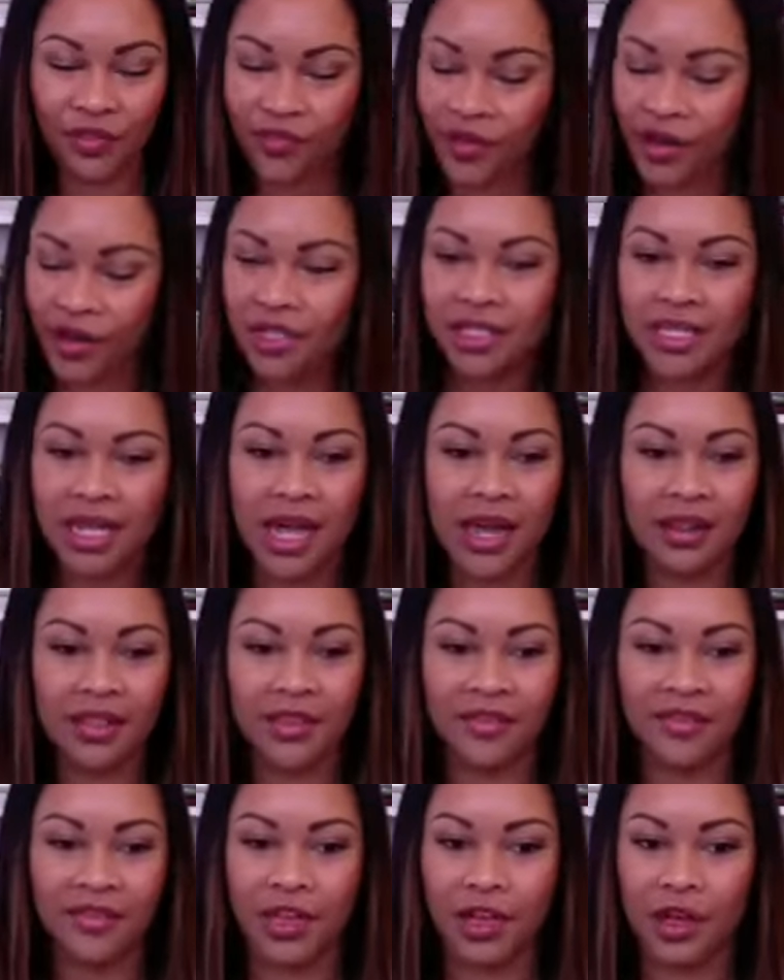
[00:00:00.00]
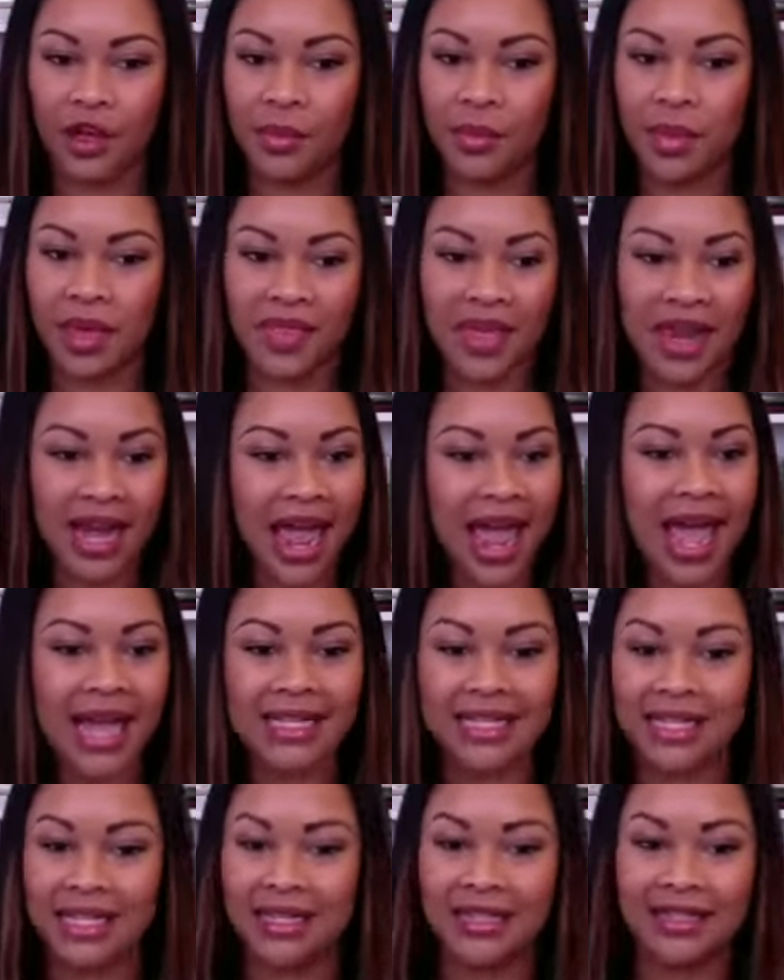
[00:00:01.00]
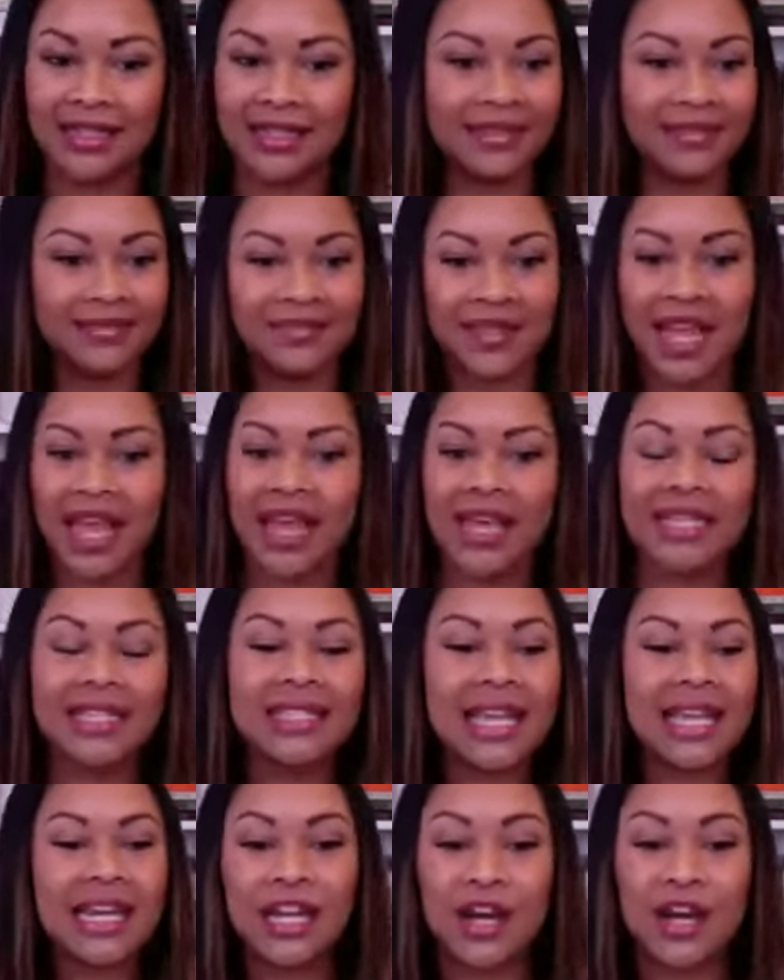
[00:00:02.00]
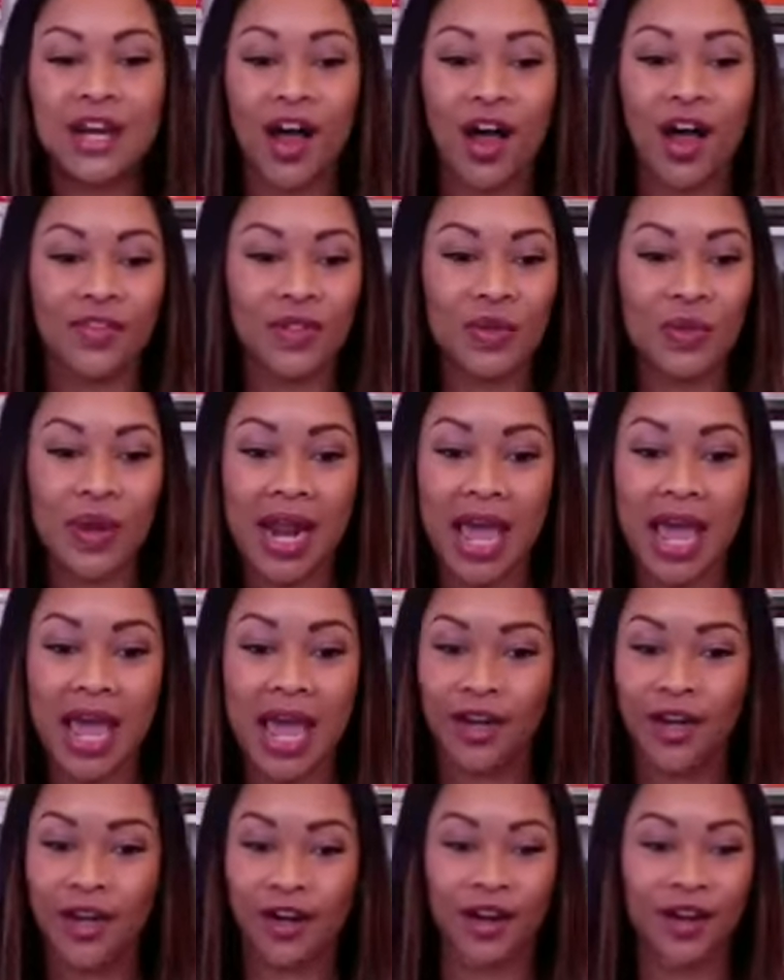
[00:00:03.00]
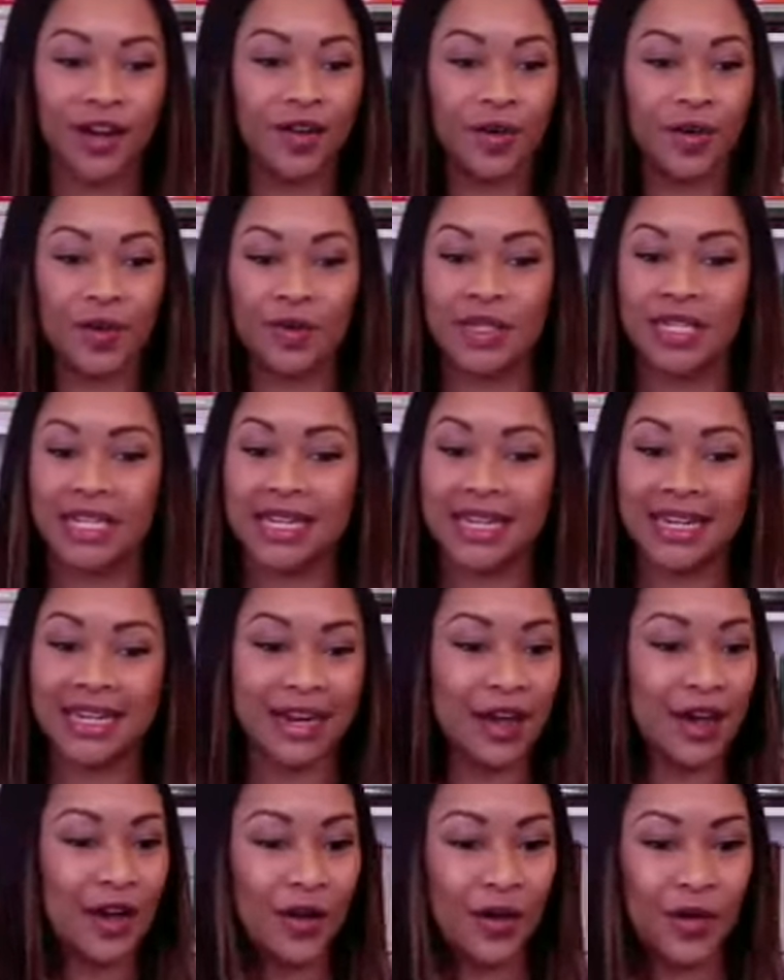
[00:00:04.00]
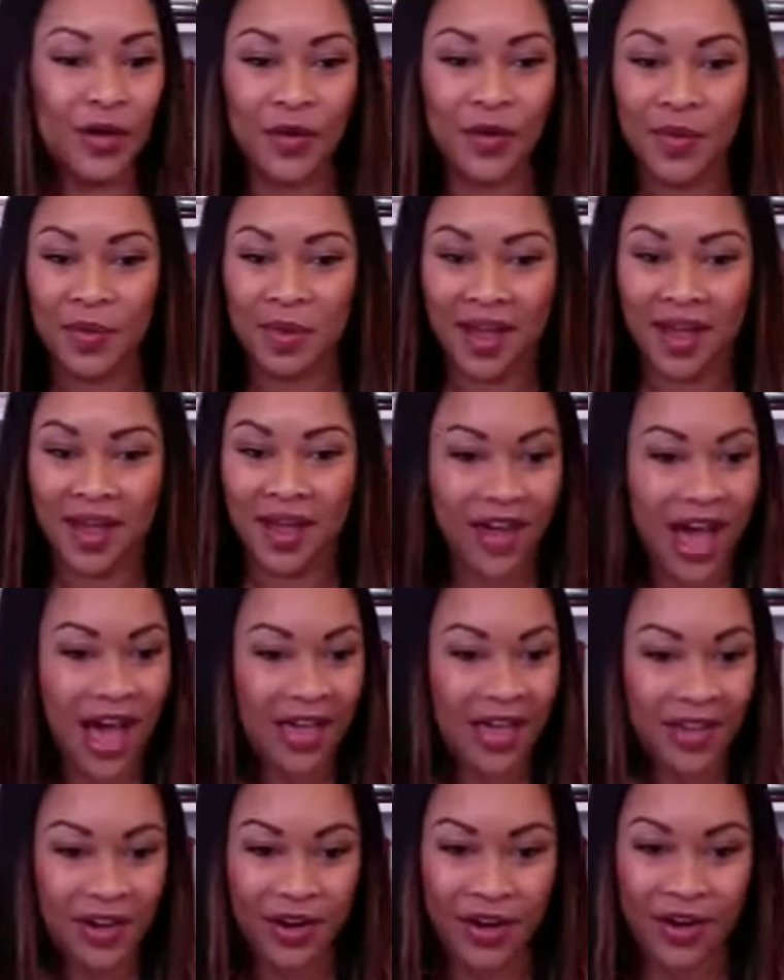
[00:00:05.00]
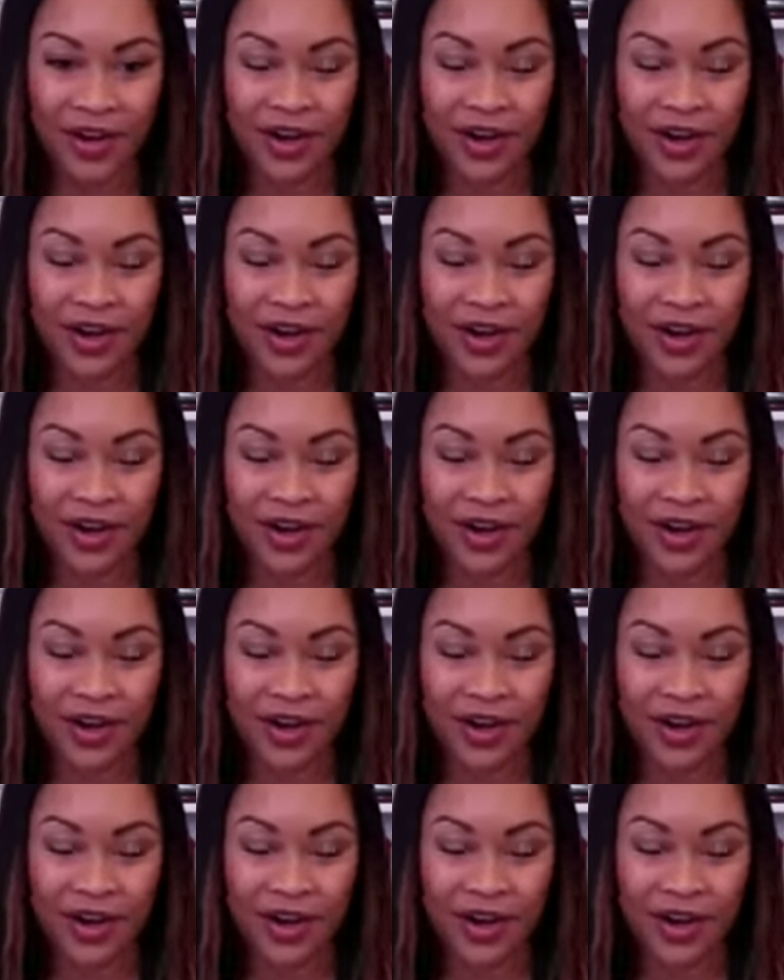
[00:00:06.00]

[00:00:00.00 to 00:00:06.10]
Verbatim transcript: first cut of the film and then i had to send it off to an editor who didn't know my father.